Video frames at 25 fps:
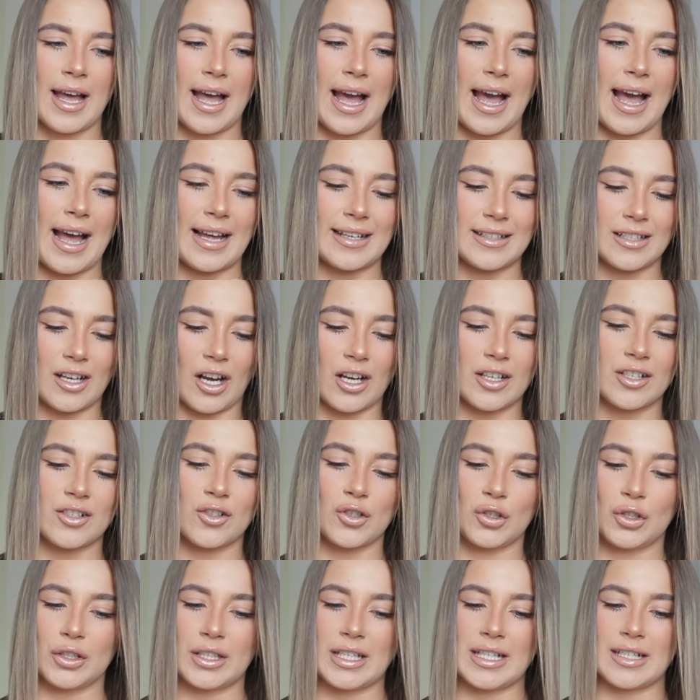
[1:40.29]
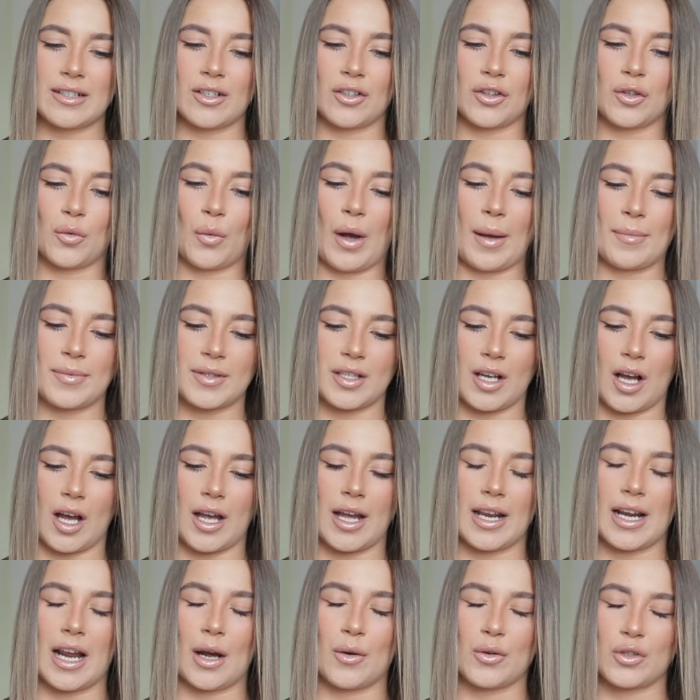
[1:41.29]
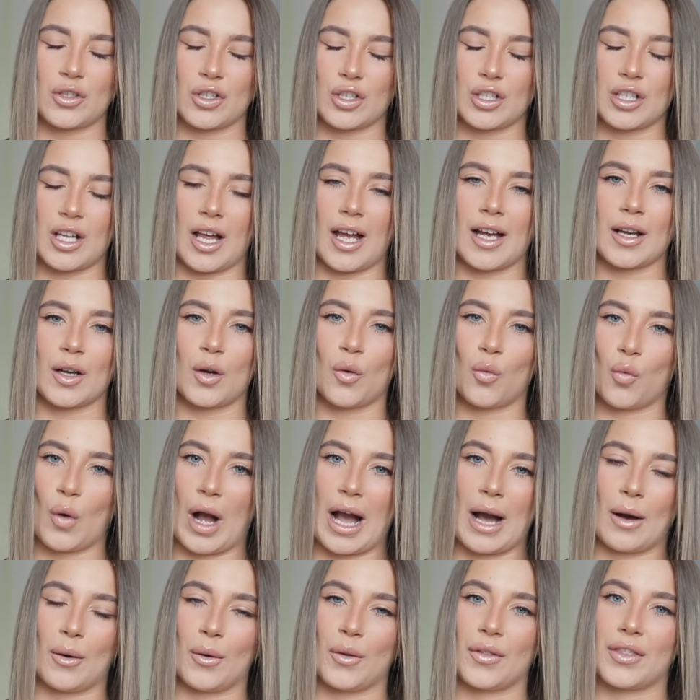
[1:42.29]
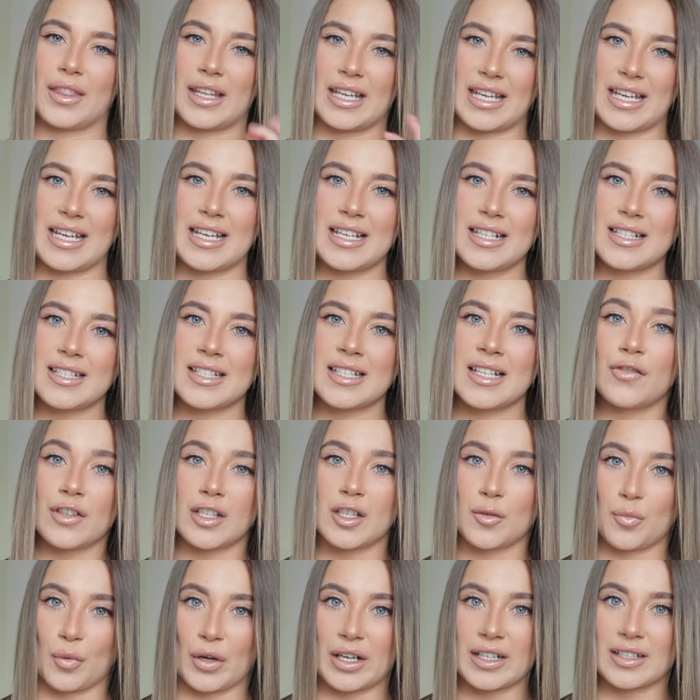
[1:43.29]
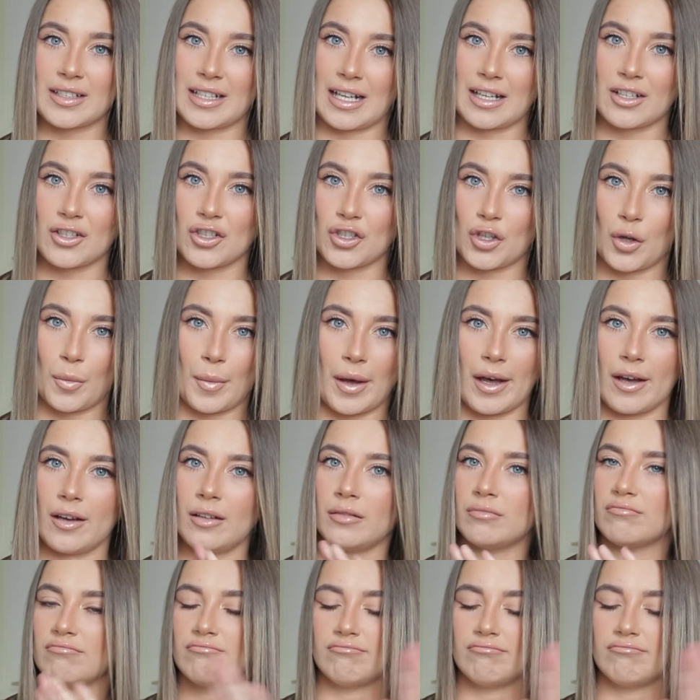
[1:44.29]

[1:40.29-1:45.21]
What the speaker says: And I saw these on the website and I was just like, wow, these for spring / summer